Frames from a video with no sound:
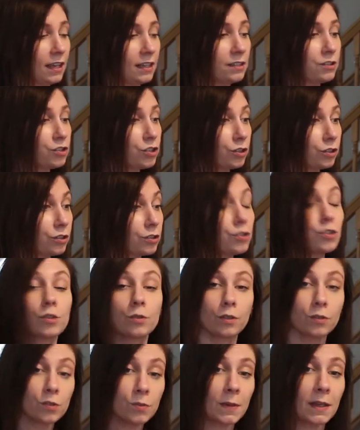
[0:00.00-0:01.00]
is your
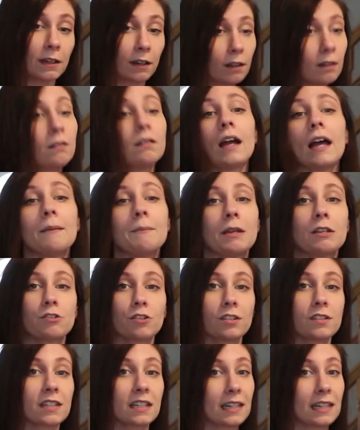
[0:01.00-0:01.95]
Sonos speaker. Uh, make sure it's